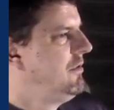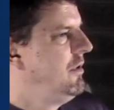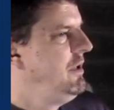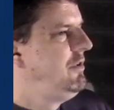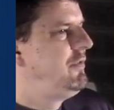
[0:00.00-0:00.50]

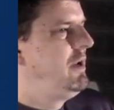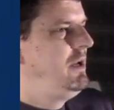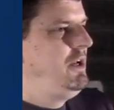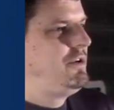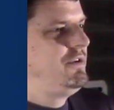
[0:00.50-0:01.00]
So these
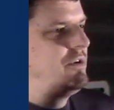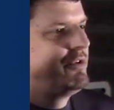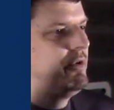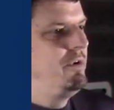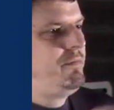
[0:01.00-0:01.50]
foundations are
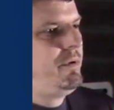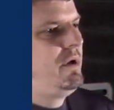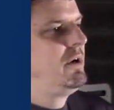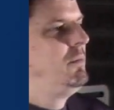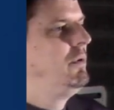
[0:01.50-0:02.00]
sort of
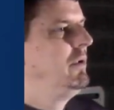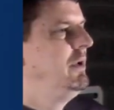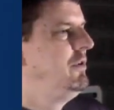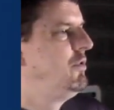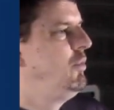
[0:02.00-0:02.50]
pluggable
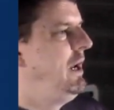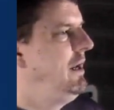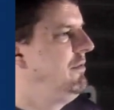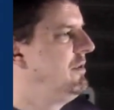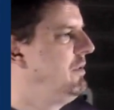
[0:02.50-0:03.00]
into
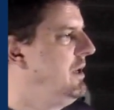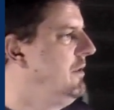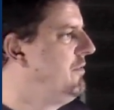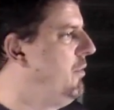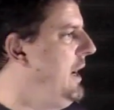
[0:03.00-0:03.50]
waves and
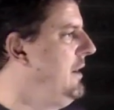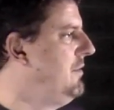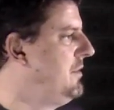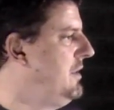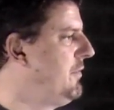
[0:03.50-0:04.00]
give
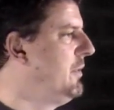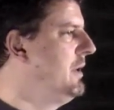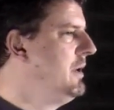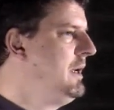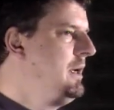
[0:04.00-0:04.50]
waves
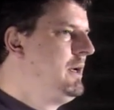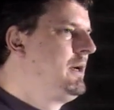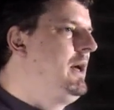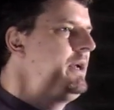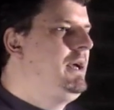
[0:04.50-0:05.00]
different
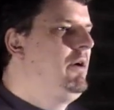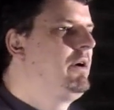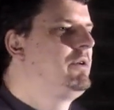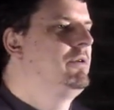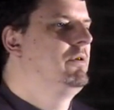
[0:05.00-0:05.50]
kind of
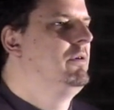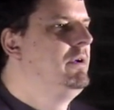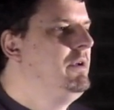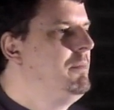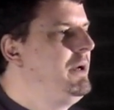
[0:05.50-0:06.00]
character
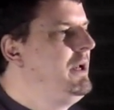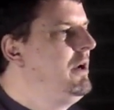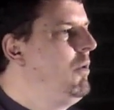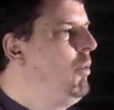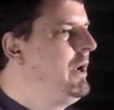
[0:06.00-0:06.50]

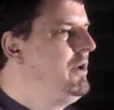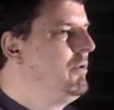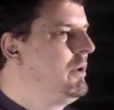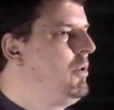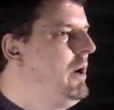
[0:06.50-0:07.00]
depending on what
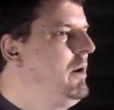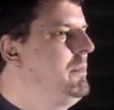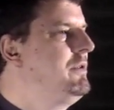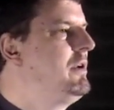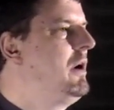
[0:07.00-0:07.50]
your
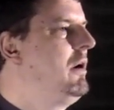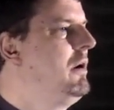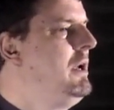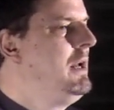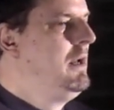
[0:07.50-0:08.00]
requirements
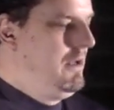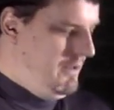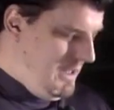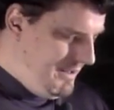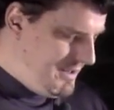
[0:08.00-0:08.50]
are.
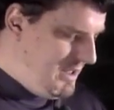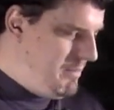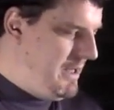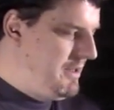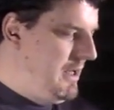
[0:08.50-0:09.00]
The nice thing
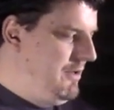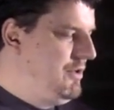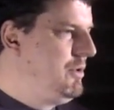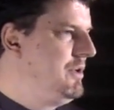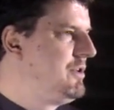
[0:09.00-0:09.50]
about that
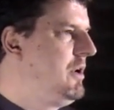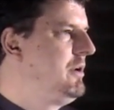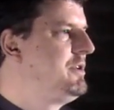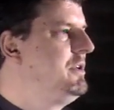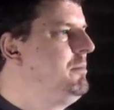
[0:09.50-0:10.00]
is you can
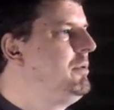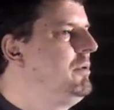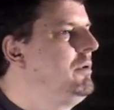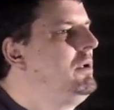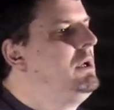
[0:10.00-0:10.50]
start
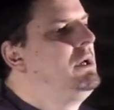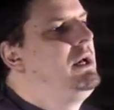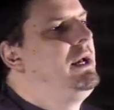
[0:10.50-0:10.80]
simple